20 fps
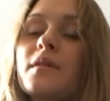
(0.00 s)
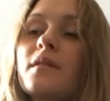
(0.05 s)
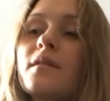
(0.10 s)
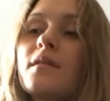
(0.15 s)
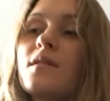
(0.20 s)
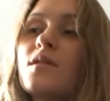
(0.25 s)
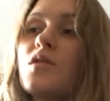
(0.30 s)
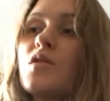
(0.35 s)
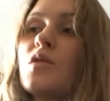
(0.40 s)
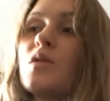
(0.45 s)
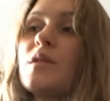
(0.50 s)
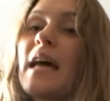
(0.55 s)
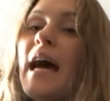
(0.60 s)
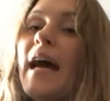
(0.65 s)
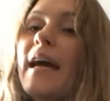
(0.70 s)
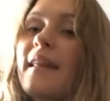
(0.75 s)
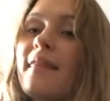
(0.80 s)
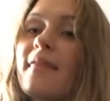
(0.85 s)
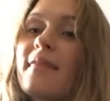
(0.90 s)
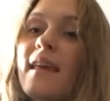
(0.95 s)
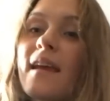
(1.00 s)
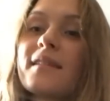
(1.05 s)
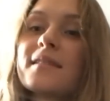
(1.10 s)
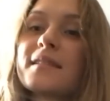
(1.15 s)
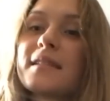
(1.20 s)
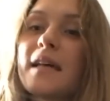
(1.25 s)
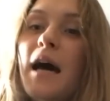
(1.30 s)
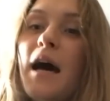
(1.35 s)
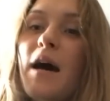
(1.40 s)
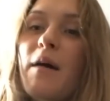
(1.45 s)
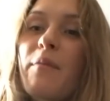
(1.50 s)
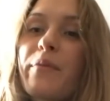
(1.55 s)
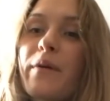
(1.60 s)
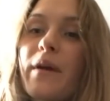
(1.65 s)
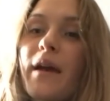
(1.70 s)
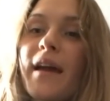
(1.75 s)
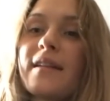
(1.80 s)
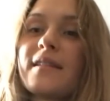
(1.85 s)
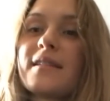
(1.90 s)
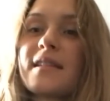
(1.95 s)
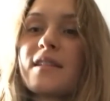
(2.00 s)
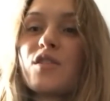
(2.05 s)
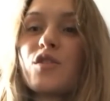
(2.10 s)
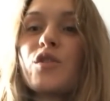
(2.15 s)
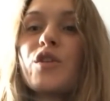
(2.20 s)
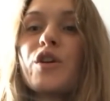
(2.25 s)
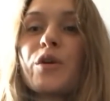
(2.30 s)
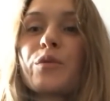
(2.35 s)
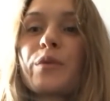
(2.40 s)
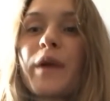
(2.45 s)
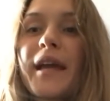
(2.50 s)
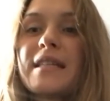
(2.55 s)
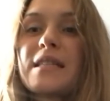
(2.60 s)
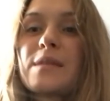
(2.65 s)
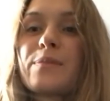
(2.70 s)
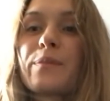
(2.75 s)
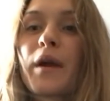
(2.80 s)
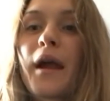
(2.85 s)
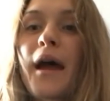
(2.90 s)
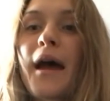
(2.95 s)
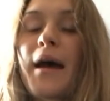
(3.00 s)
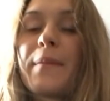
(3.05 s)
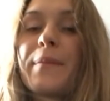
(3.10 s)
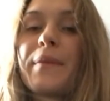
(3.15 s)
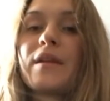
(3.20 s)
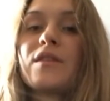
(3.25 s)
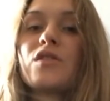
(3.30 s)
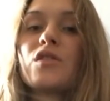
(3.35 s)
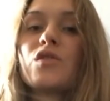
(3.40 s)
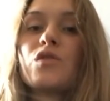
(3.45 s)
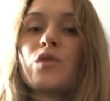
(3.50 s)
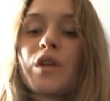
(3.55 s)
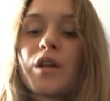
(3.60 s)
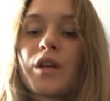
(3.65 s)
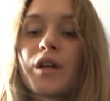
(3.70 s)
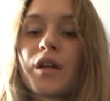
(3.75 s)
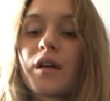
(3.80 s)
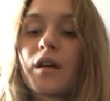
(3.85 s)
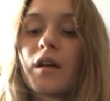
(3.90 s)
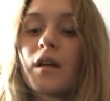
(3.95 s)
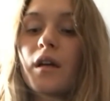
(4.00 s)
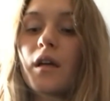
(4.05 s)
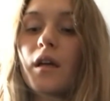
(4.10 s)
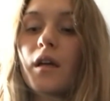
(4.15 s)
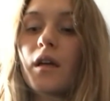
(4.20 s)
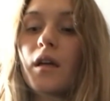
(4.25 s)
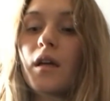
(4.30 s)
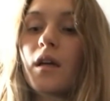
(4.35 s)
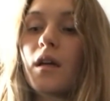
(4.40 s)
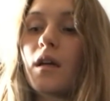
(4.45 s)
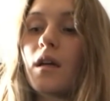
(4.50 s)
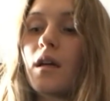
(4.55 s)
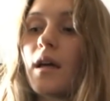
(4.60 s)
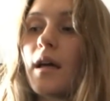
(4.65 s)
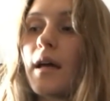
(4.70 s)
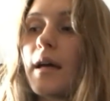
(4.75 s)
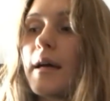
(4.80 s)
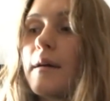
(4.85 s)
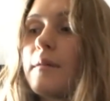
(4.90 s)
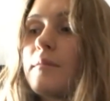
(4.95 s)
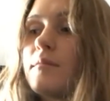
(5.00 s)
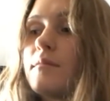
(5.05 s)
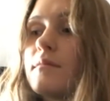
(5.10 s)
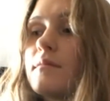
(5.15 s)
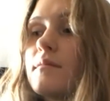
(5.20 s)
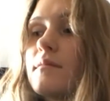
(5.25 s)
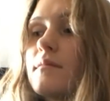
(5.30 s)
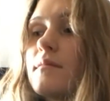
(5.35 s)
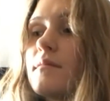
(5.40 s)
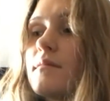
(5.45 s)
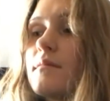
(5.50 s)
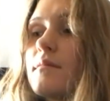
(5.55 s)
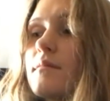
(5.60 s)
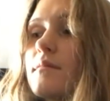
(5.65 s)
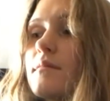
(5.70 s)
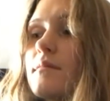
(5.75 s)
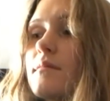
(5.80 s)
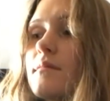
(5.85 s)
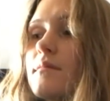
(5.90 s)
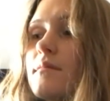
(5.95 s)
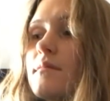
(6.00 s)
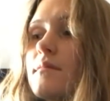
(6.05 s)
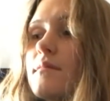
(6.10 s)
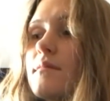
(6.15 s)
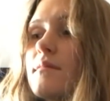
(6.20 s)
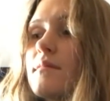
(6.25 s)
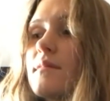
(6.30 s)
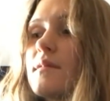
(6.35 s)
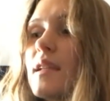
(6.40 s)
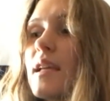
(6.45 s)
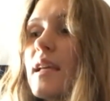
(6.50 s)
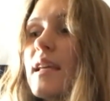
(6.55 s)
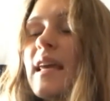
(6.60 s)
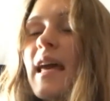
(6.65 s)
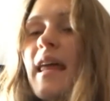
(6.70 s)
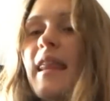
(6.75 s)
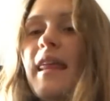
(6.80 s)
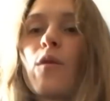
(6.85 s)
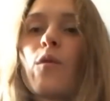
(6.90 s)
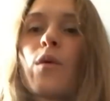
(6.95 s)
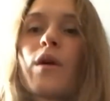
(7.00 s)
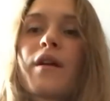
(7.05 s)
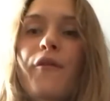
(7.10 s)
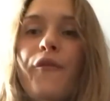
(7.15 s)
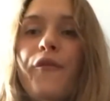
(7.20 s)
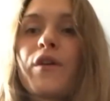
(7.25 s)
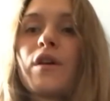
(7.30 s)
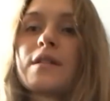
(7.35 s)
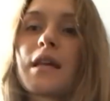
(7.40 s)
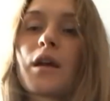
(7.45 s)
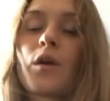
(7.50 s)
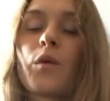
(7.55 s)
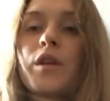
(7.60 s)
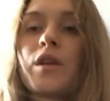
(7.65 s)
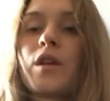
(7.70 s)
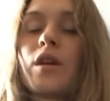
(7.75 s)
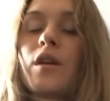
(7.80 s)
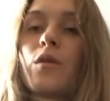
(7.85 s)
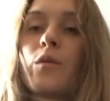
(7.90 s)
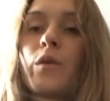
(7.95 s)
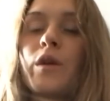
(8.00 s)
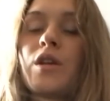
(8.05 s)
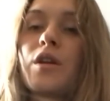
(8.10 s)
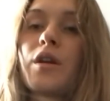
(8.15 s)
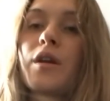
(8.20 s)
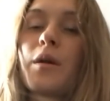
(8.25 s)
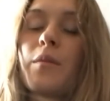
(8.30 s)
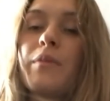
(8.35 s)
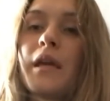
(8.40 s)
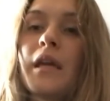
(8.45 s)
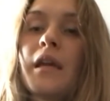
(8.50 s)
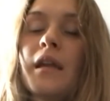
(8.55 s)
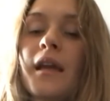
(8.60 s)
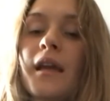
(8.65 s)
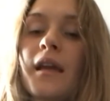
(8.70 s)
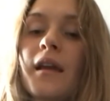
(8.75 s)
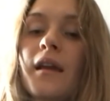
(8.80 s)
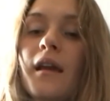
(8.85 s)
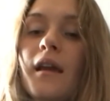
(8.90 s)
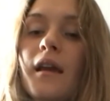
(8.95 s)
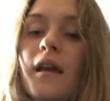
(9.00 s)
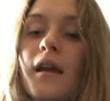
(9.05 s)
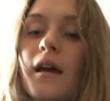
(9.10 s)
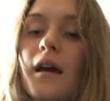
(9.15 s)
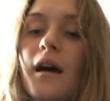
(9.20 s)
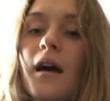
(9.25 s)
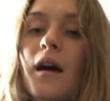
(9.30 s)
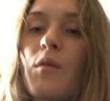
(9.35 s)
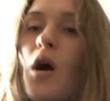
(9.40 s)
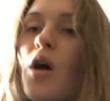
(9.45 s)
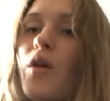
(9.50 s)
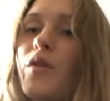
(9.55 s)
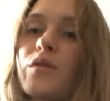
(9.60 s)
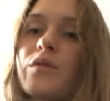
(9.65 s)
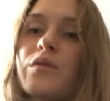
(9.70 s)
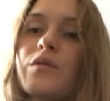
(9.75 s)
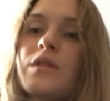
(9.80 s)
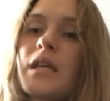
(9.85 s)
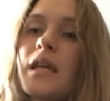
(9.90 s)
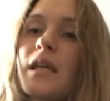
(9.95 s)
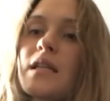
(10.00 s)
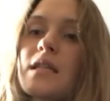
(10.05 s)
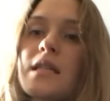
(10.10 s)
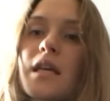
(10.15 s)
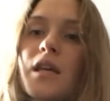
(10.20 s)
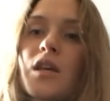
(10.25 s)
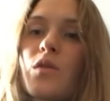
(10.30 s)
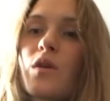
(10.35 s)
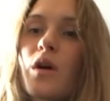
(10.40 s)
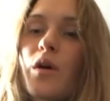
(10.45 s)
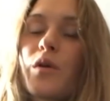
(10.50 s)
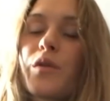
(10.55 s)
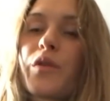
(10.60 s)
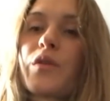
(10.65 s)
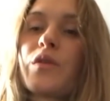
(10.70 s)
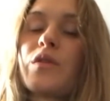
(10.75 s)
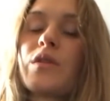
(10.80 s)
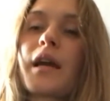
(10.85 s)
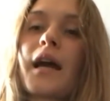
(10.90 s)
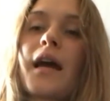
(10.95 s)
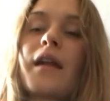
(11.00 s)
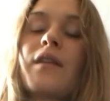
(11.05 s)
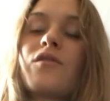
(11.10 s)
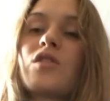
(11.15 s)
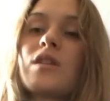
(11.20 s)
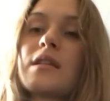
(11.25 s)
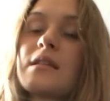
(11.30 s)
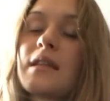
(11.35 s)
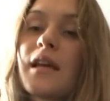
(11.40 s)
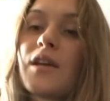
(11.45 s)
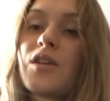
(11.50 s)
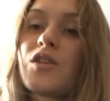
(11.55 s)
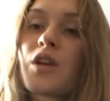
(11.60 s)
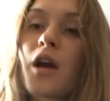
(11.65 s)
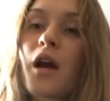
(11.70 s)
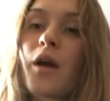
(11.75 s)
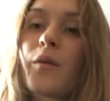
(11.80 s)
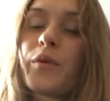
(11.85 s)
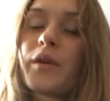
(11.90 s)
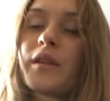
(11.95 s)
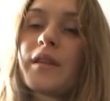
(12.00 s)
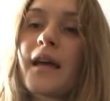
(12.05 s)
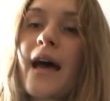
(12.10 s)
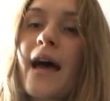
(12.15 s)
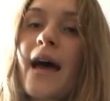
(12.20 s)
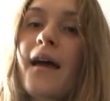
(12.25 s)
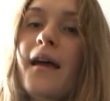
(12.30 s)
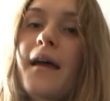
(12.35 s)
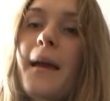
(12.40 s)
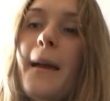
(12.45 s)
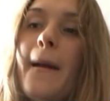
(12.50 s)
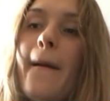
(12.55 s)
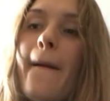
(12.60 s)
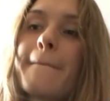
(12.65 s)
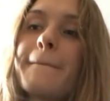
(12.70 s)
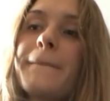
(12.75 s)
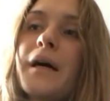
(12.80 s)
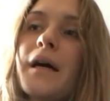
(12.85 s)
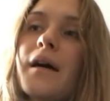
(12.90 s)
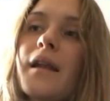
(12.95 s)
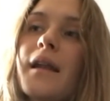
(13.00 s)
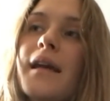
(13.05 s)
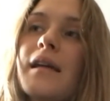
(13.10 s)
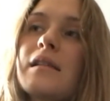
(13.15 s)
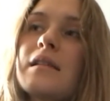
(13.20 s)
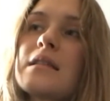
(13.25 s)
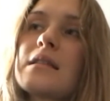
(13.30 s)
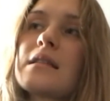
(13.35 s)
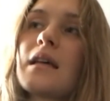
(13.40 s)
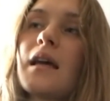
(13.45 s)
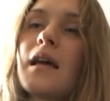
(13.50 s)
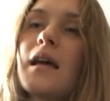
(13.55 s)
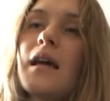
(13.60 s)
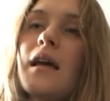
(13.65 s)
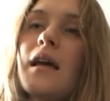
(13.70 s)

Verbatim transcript: to, to tighten things up and to do your race prep and to do your um, yeah, like what it feels like when you're when you're competing, um, all the routines that you go through to kind of just stay sharp with that. But it's